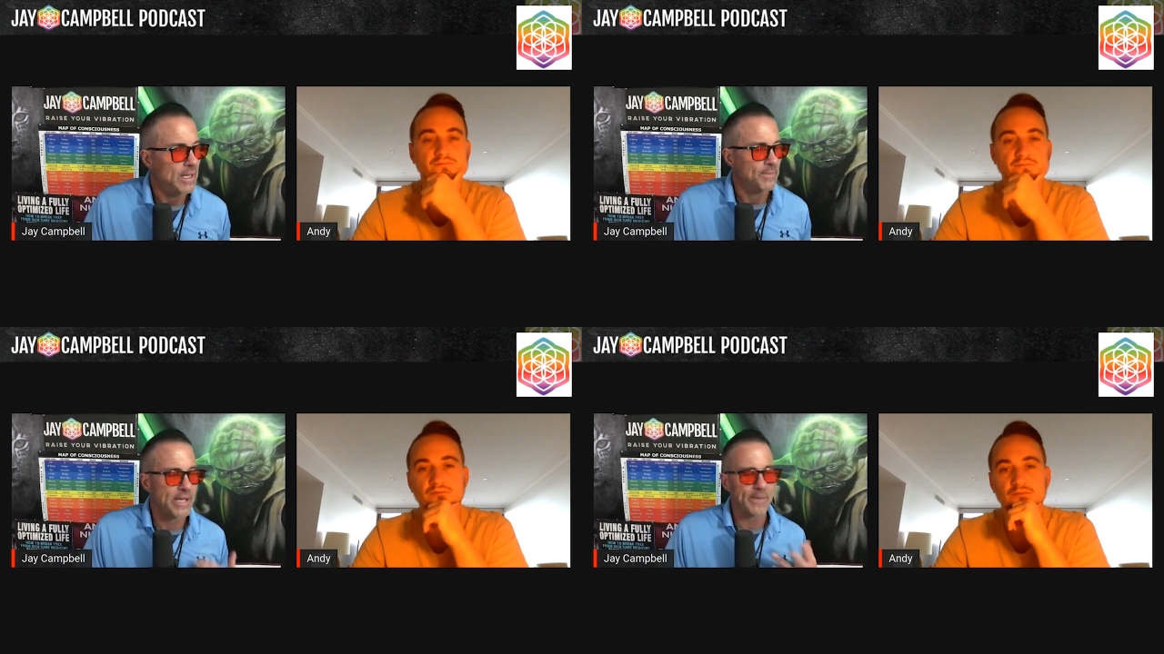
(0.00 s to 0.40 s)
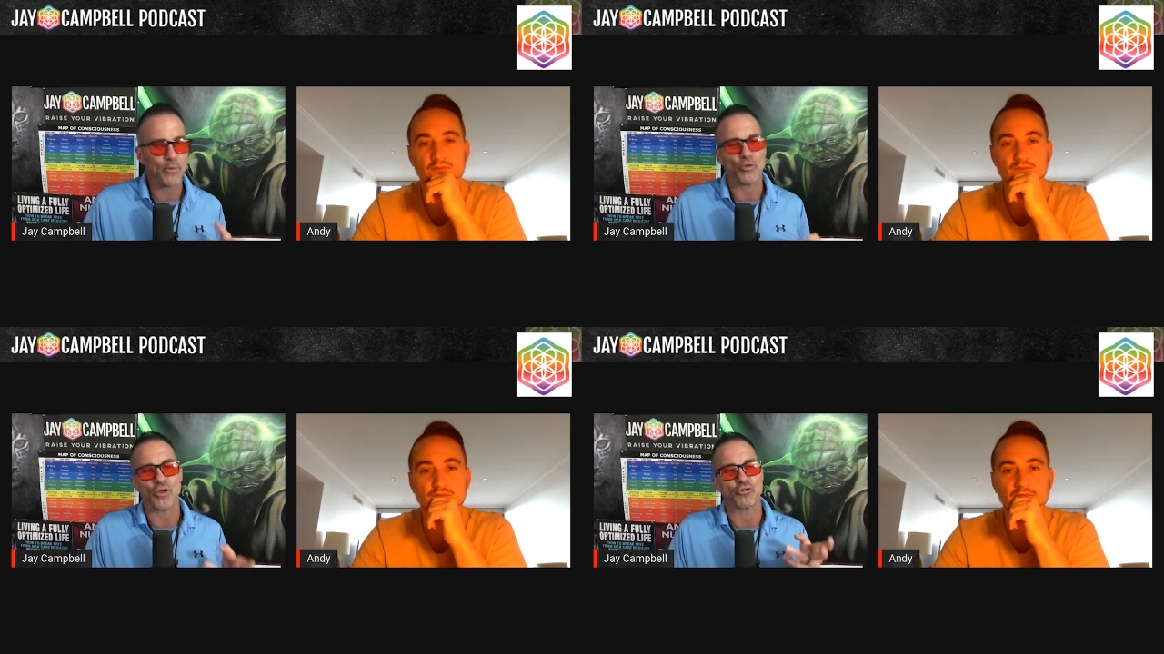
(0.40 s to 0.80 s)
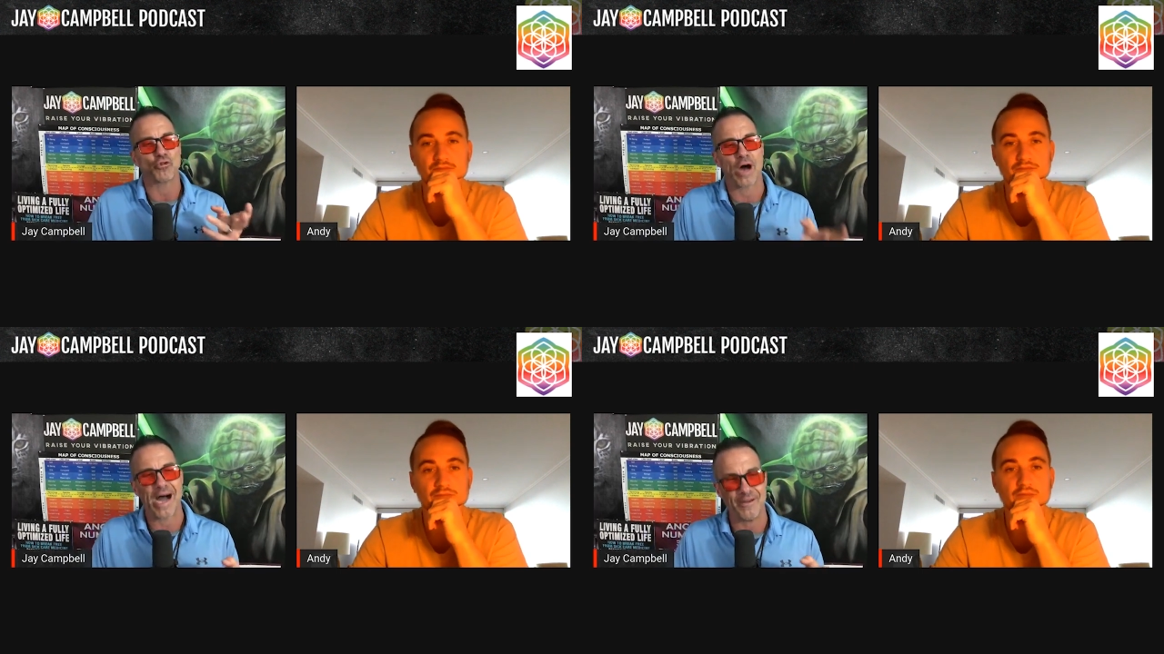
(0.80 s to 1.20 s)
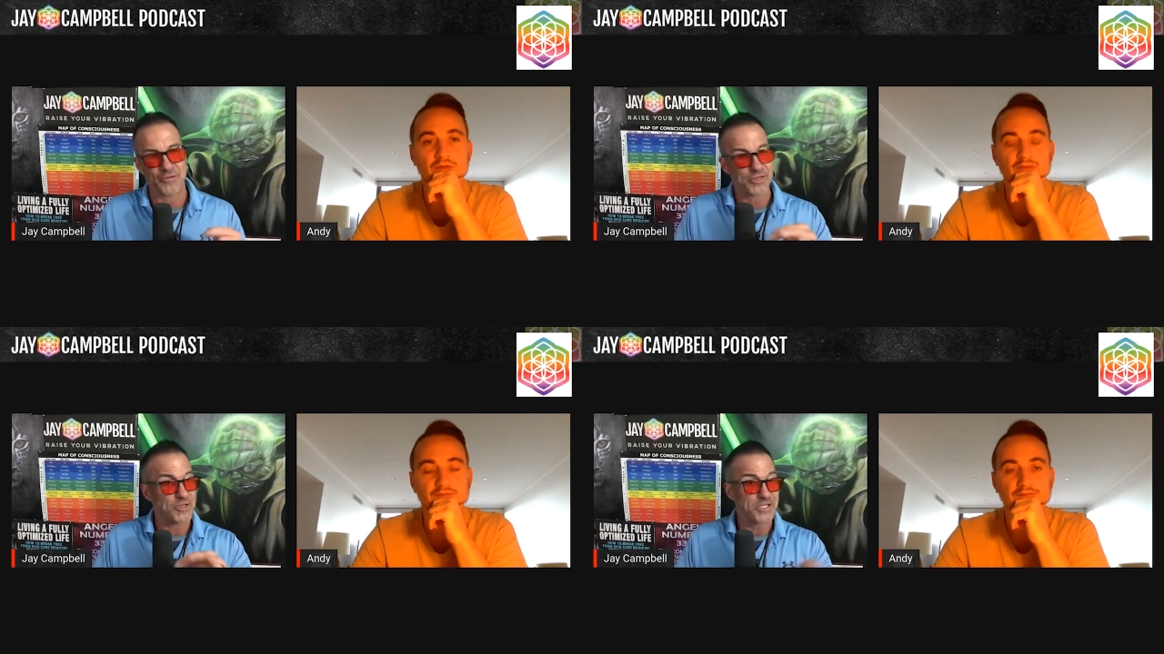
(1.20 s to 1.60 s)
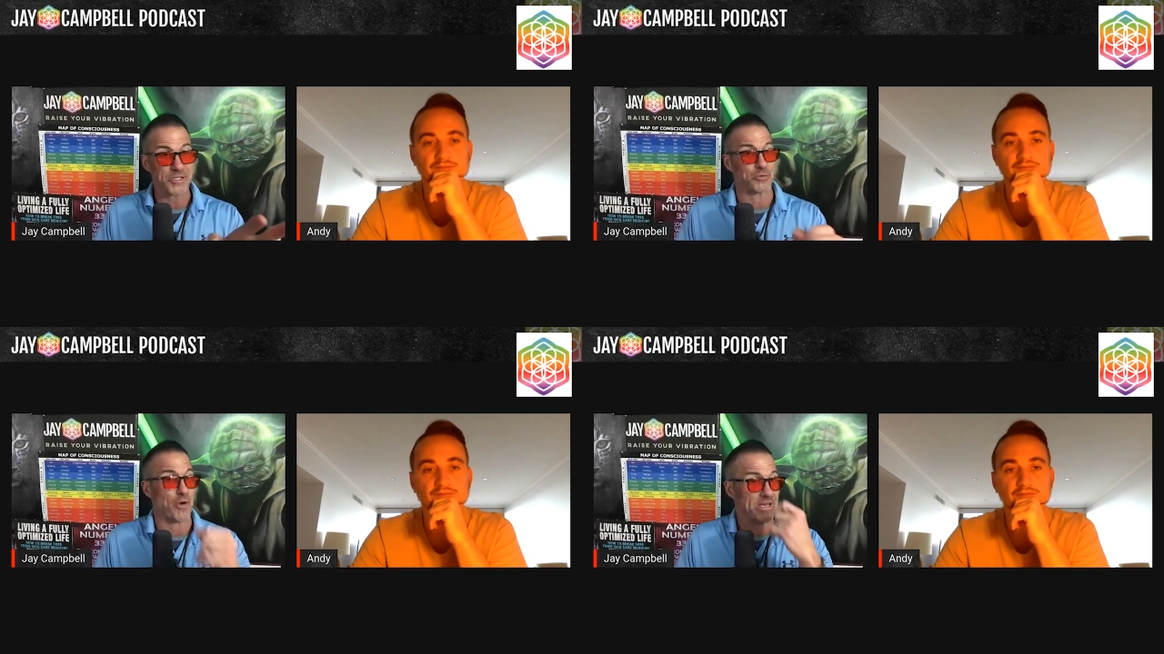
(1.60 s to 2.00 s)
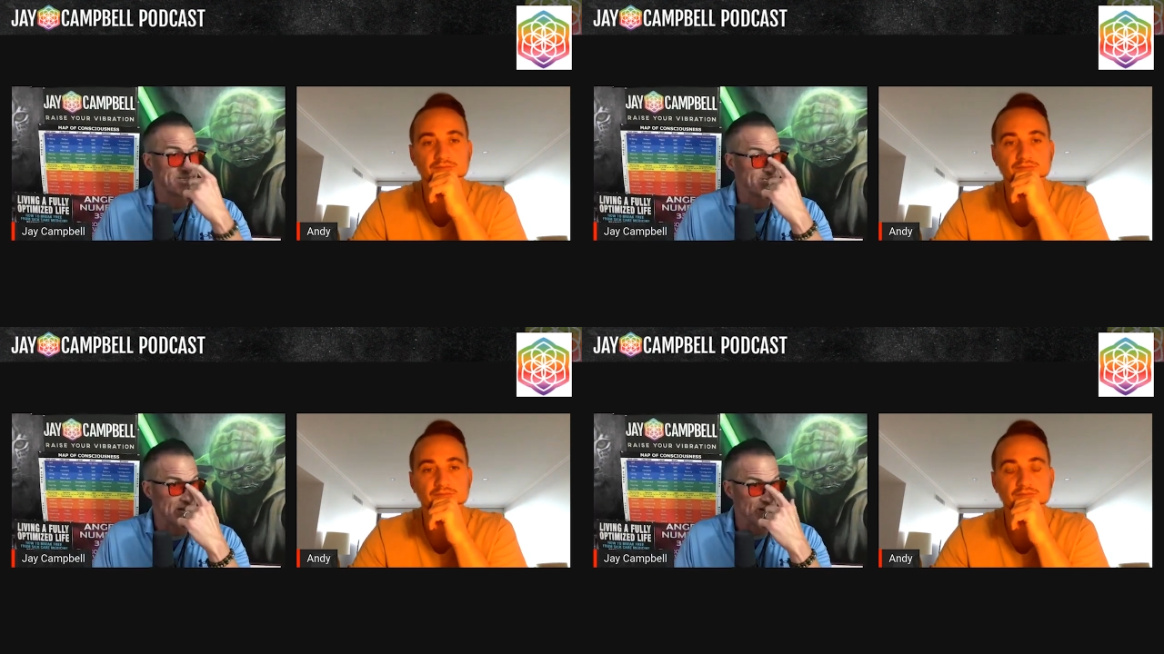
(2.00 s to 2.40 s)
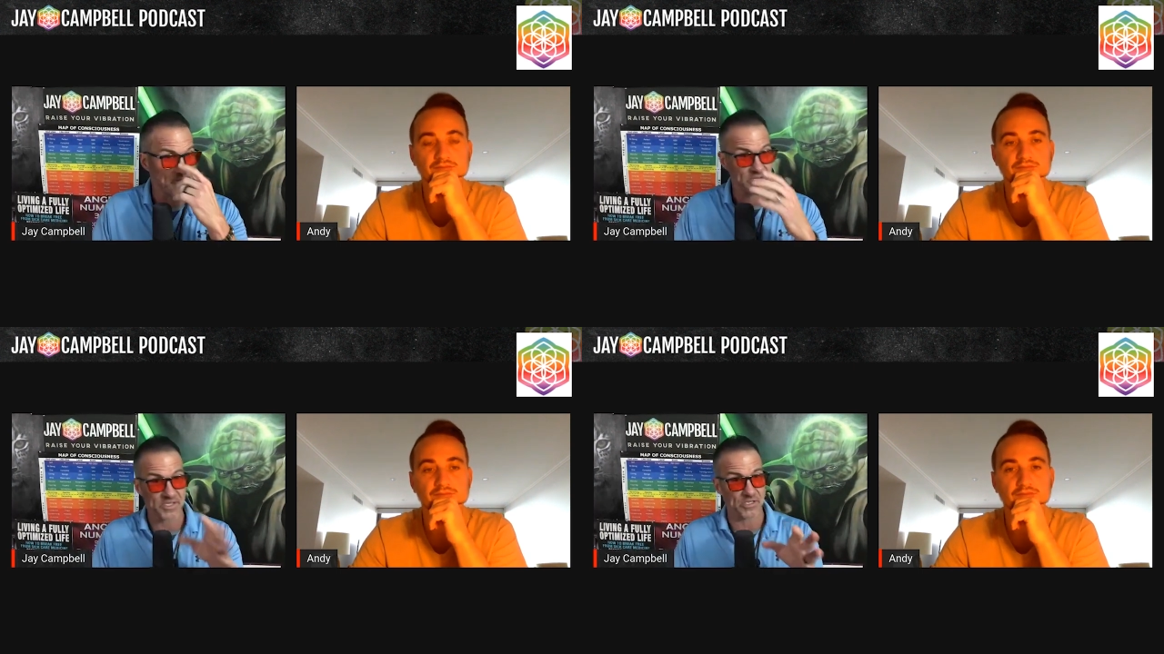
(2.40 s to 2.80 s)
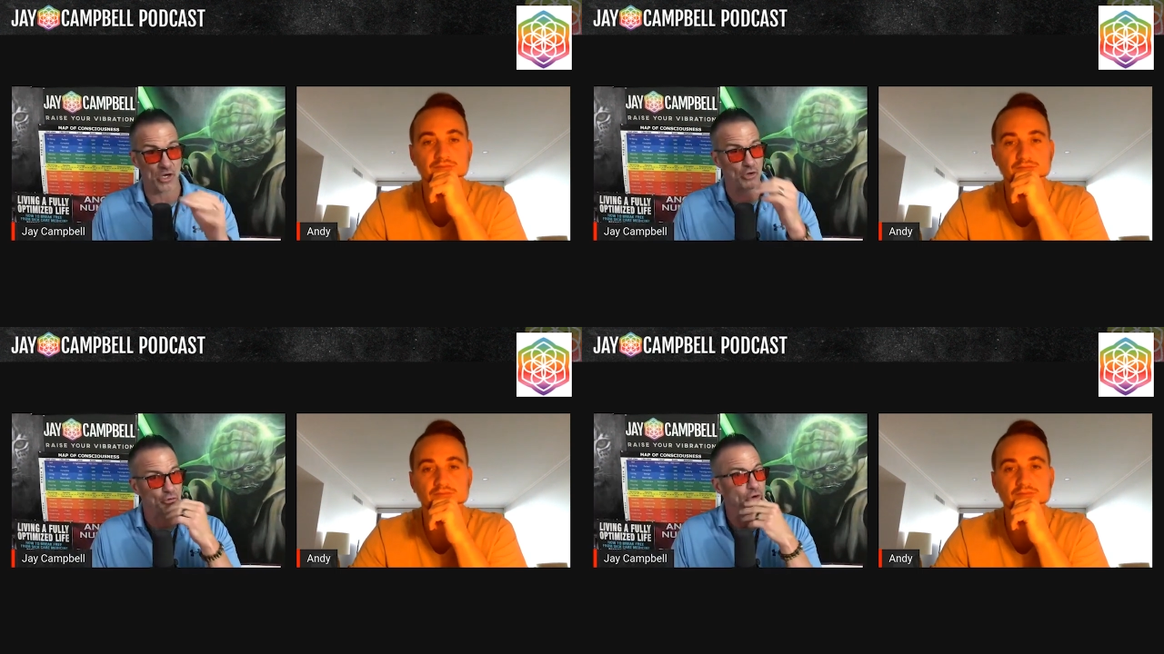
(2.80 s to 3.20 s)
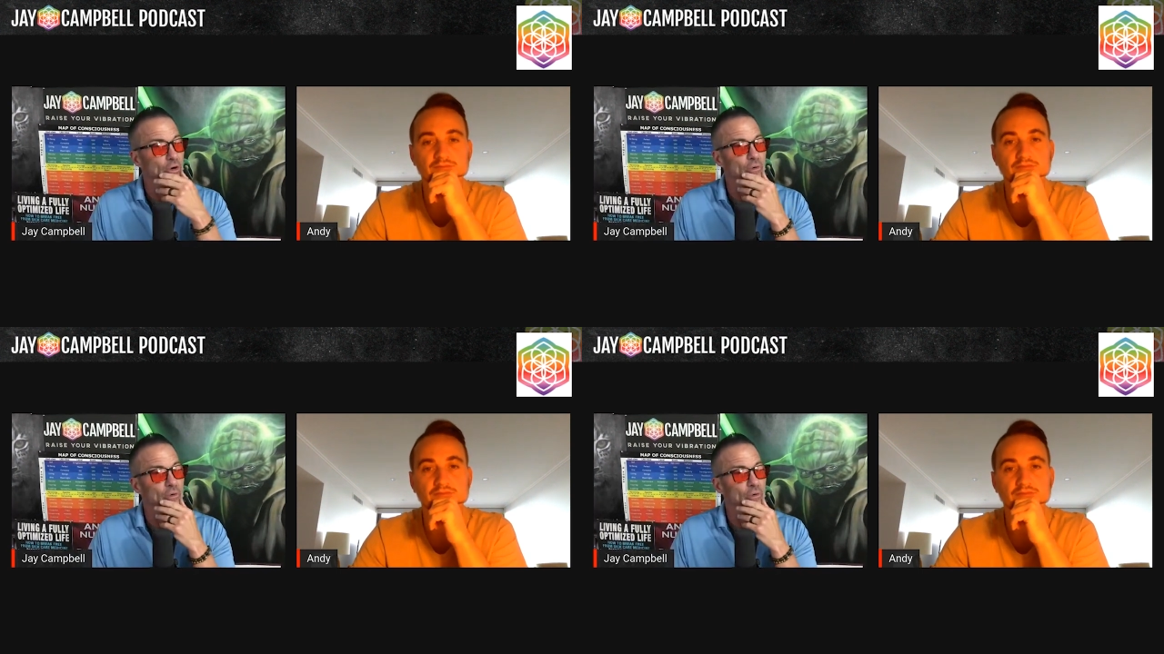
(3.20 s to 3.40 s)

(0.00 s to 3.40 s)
Speaker 1: People that drive, so this is crazy stuff, but this is all true.